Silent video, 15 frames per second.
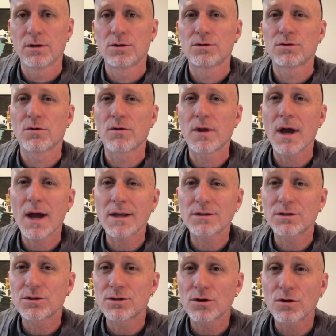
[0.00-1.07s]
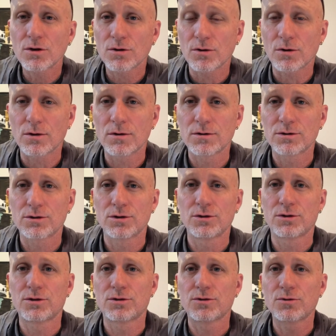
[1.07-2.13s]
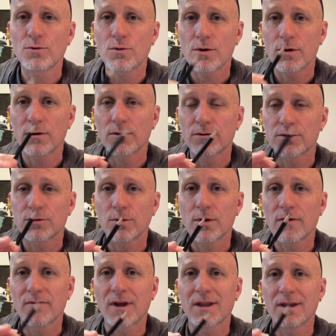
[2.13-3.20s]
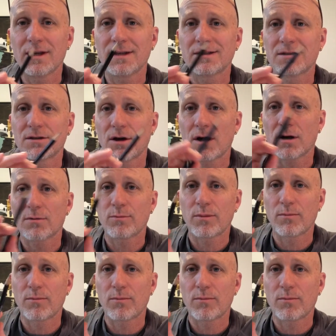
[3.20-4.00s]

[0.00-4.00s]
So that circle should sort of at least tuck